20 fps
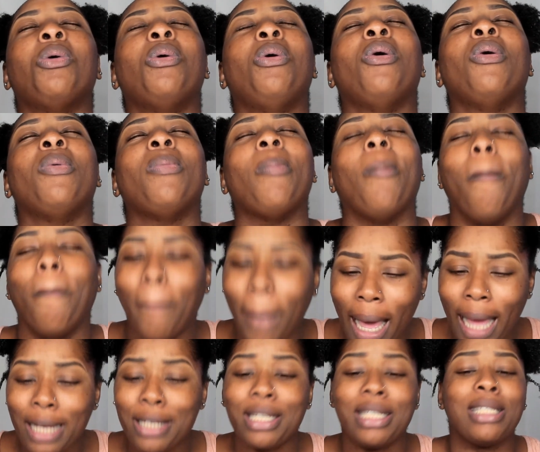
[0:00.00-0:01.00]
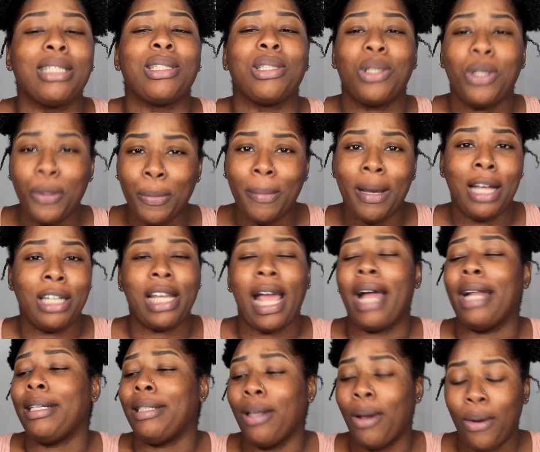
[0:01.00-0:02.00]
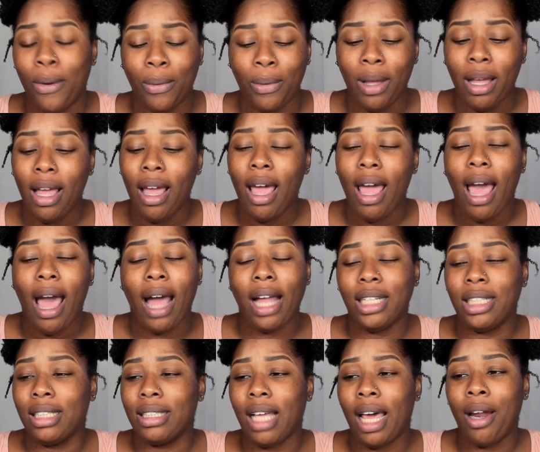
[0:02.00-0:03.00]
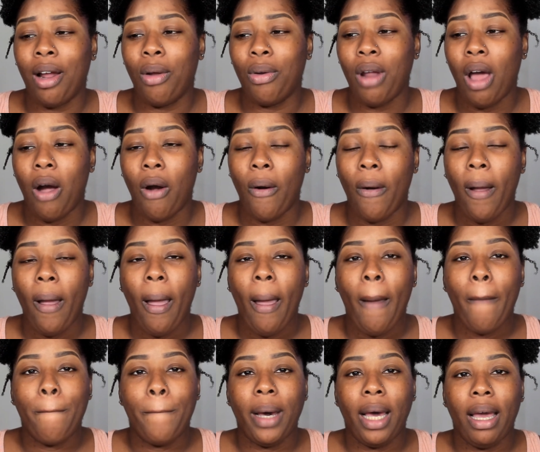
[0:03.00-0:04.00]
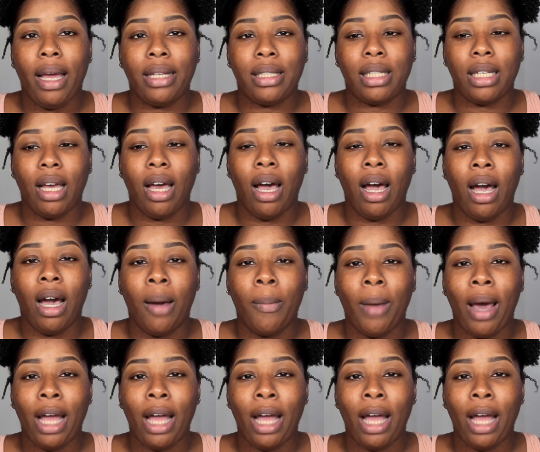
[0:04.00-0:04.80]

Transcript: too much it's too much I don't I just I don't know but um,